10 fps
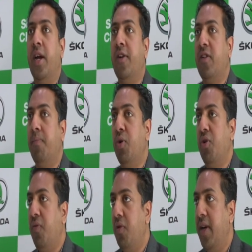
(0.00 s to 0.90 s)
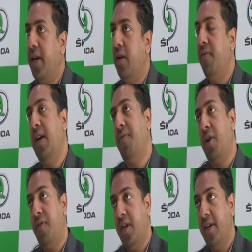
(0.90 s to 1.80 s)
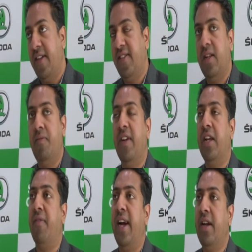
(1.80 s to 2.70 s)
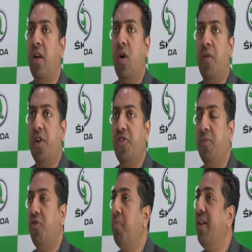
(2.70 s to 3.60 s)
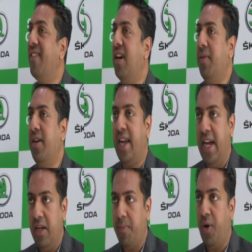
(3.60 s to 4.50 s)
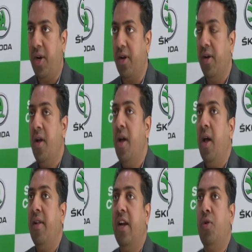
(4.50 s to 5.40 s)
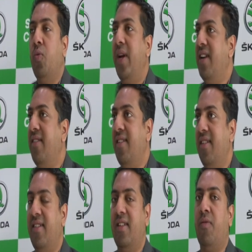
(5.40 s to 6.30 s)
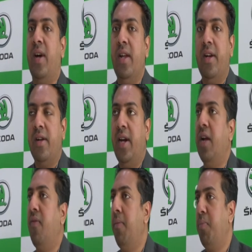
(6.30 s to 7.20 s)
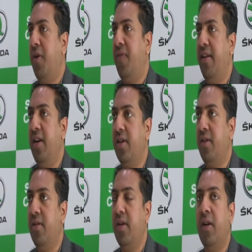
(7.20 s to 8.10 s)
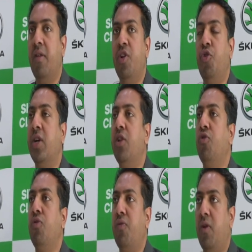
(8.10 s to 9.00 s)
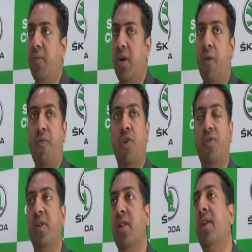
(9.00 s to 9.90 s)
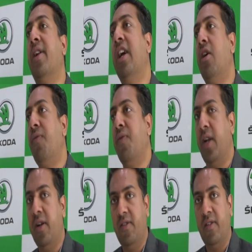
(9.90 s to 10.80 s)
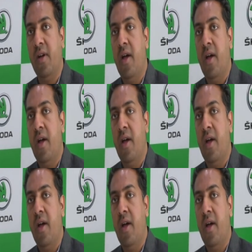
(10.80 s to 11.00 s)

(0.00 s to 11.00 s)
It's a beautiful vehicle. We have driven it ourselves. We invite a lot of customers to please come and try the product. There are two variants in this. It's a 1 litre and a 1.5 litre in which you can choose from, of course, with an array of colours